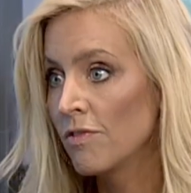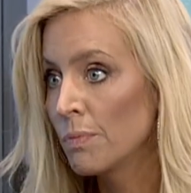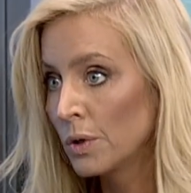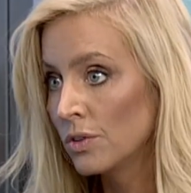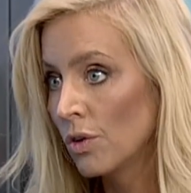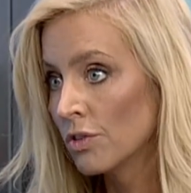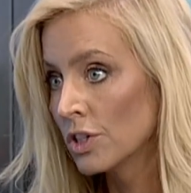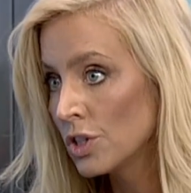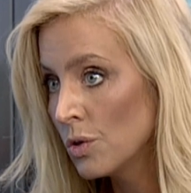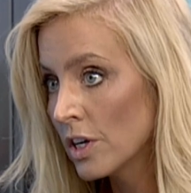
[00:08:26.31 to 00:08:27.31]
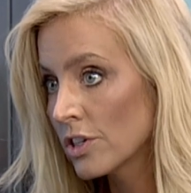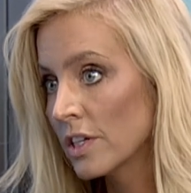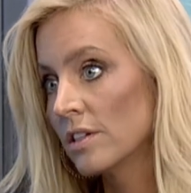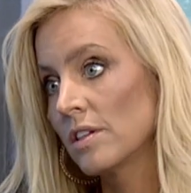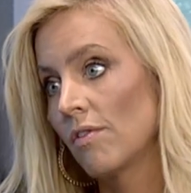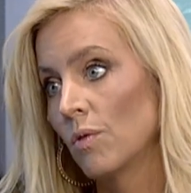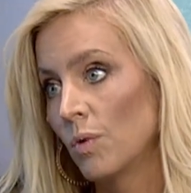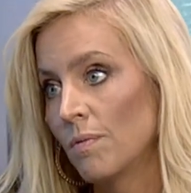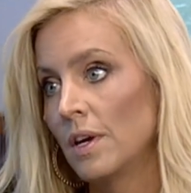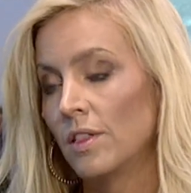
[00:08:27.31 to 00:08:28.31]
pulled over 207
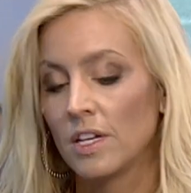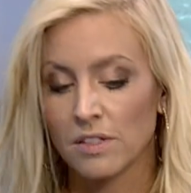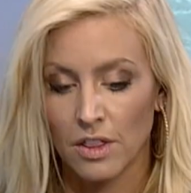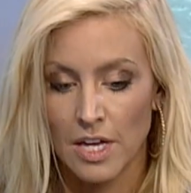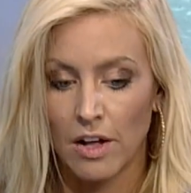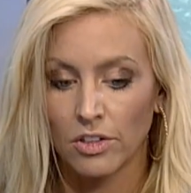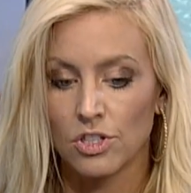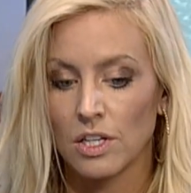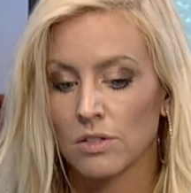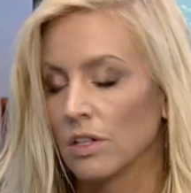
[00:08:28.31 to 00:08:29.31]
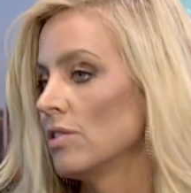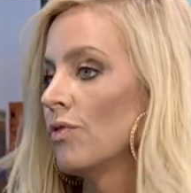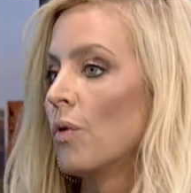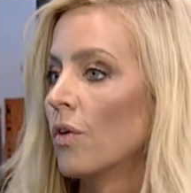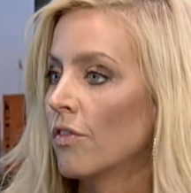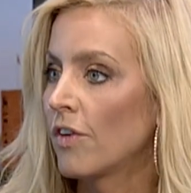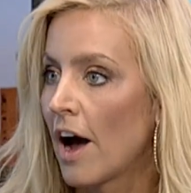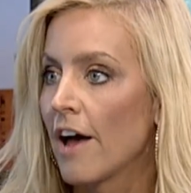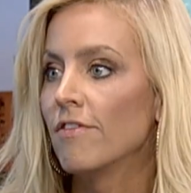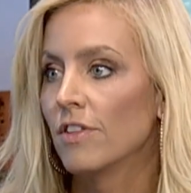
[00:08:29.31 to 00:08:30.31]
women in these anthologies, these 4 or
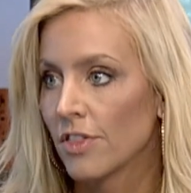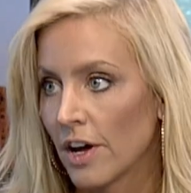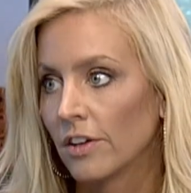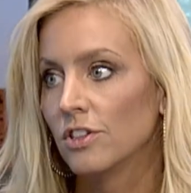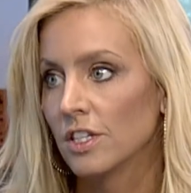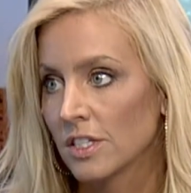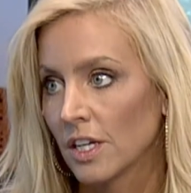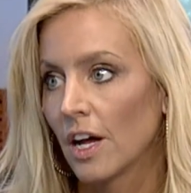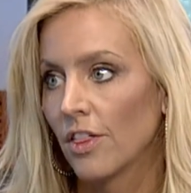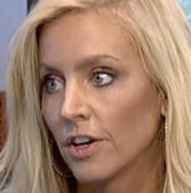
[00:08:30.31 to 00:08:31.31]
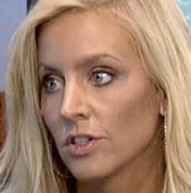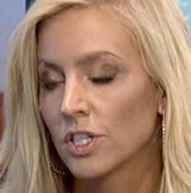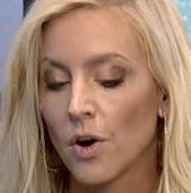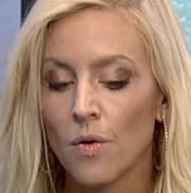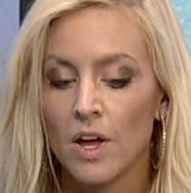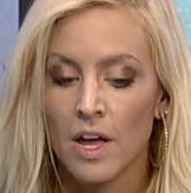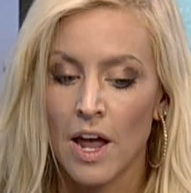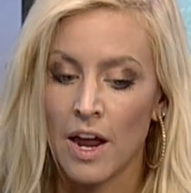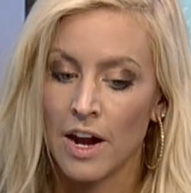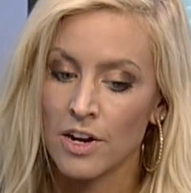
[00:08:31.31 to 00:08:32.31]
5 anthologies together. So,
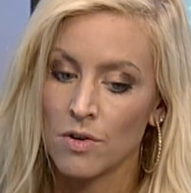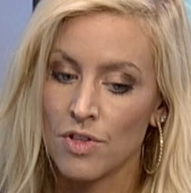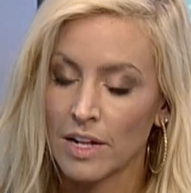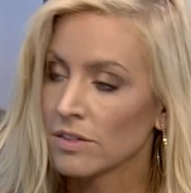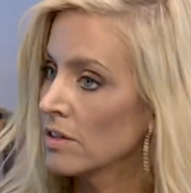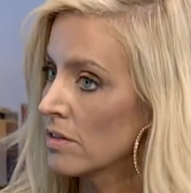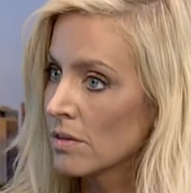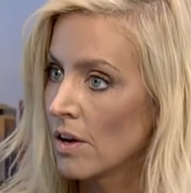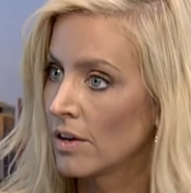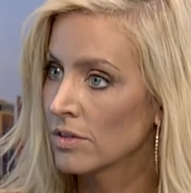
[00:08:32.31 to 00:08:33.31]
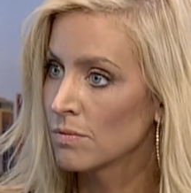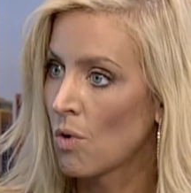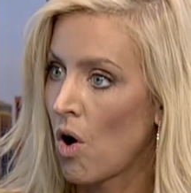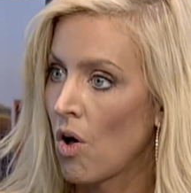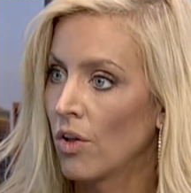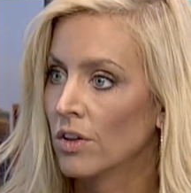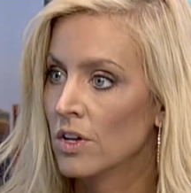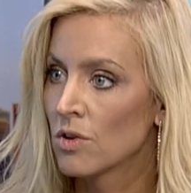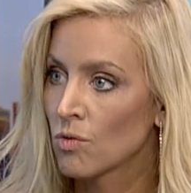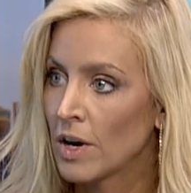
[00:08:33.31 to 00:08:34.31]
and I know that's a small
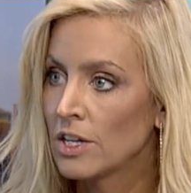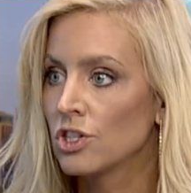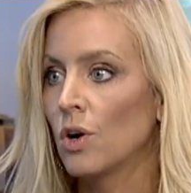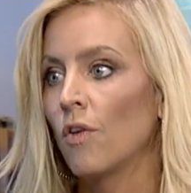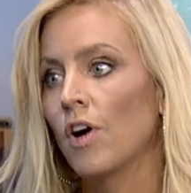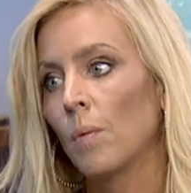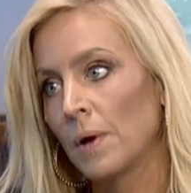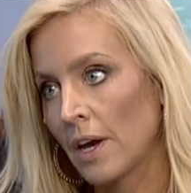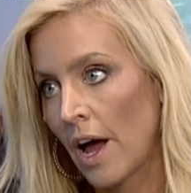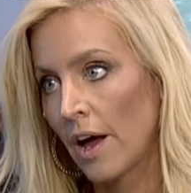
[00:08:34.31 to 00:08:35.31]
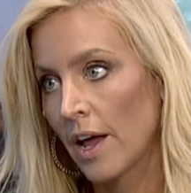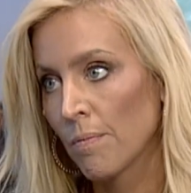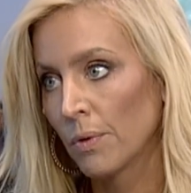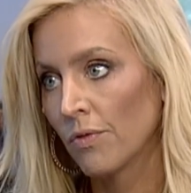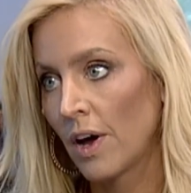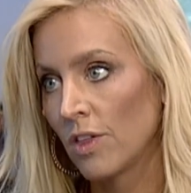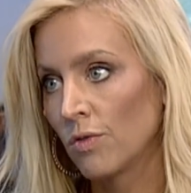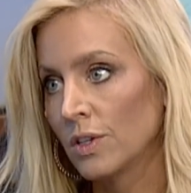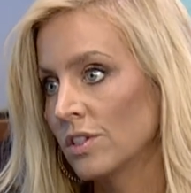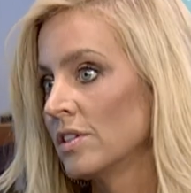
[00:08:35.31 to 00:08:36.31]
ratio of helping amplify the
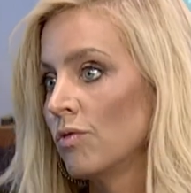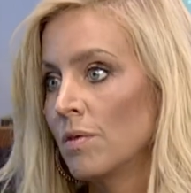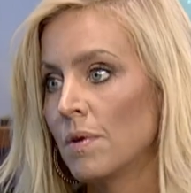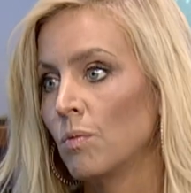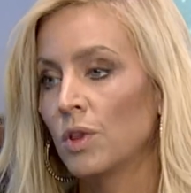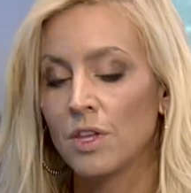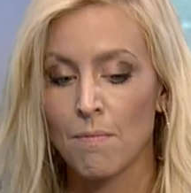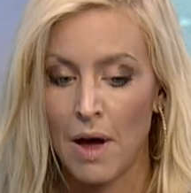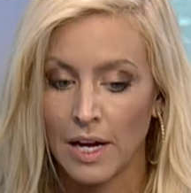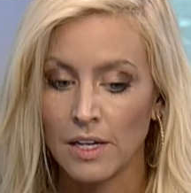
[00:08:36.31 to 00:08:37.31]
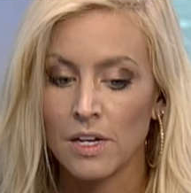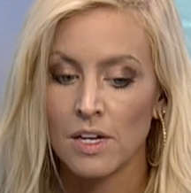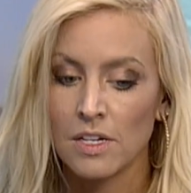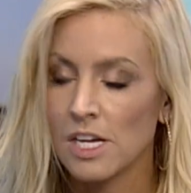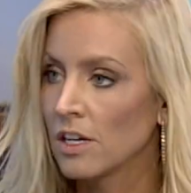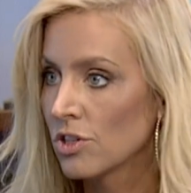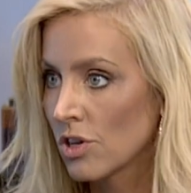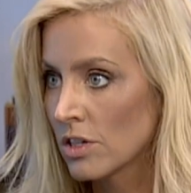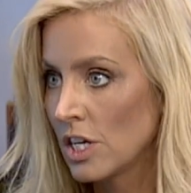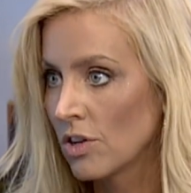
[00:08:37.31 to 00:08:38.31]
voices of women within my
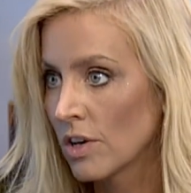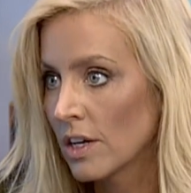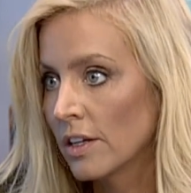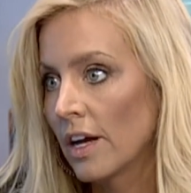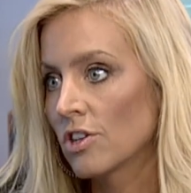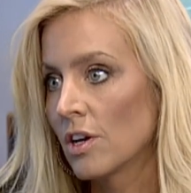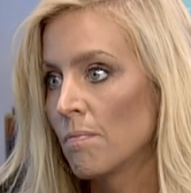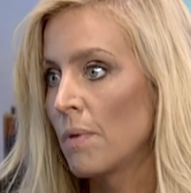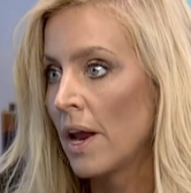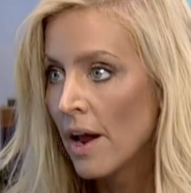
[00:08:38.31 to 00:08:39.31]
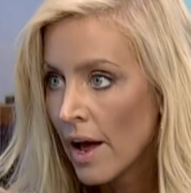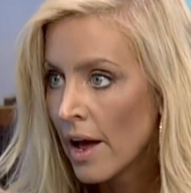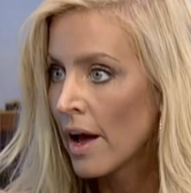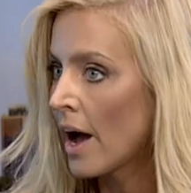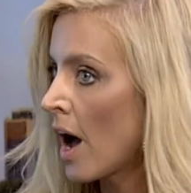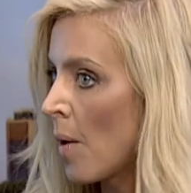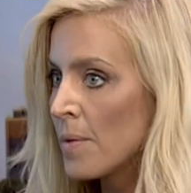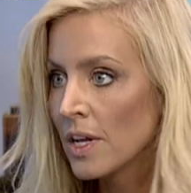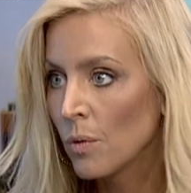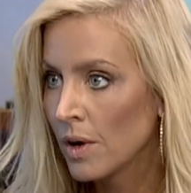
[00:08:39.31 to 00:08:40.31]
Deconstructing Grit collection, but how
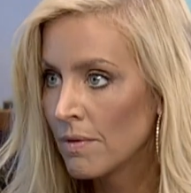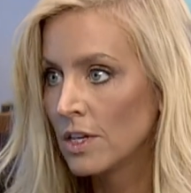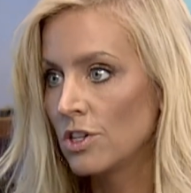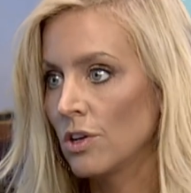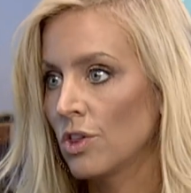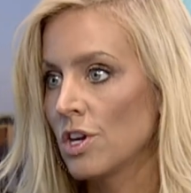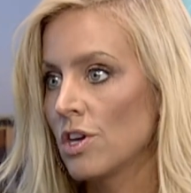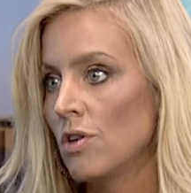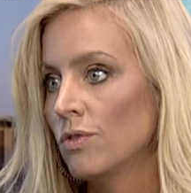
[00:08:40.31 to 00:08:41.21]
many women do you think you've